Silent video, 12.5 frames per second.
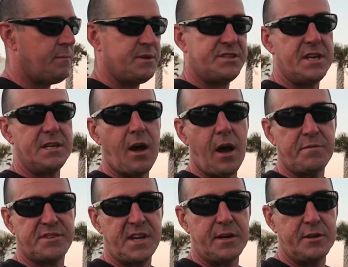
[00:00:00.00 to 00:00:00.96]
machined
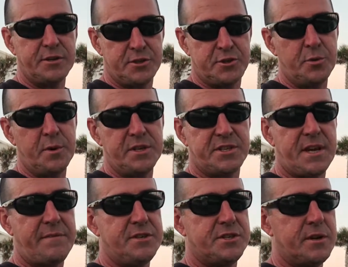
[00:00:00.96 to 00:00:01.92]
off center to 2-inch
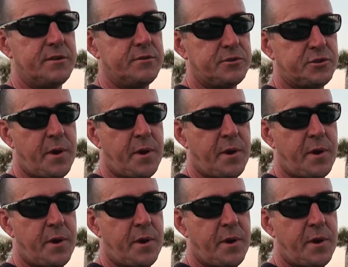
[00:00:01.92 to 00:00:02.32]
Chevy journals.